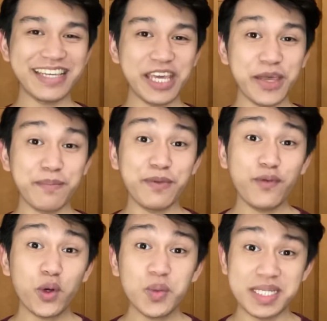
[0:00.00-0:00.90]
Before
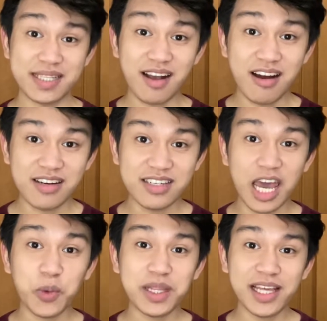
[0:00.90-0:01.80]
we start, I
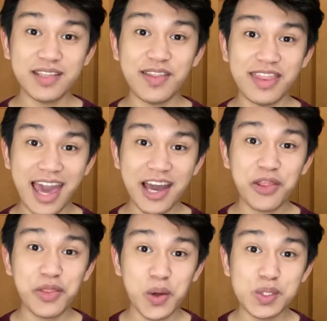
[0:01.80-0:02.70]
would like to thank
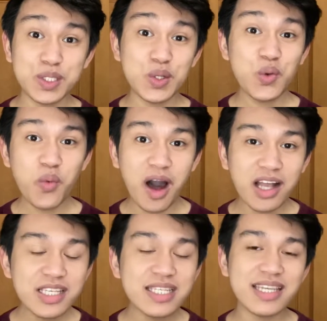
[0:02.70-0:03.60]
those who
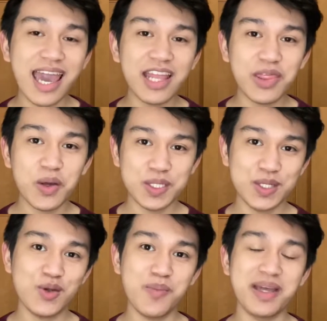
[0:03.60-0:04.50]
watched and those who
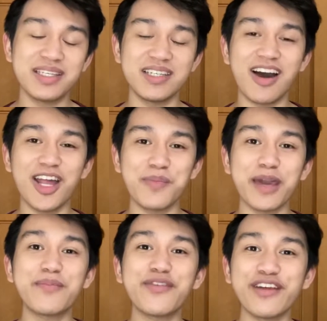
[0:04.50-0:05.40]
commented on my
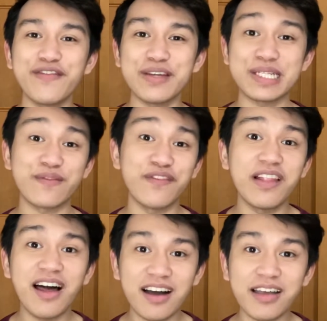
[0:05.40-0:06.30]
previous
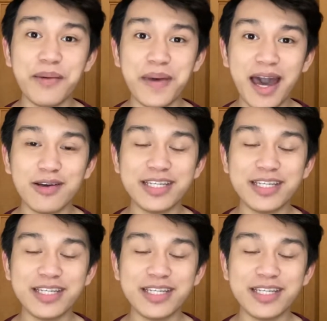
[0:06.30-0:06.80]
vlog about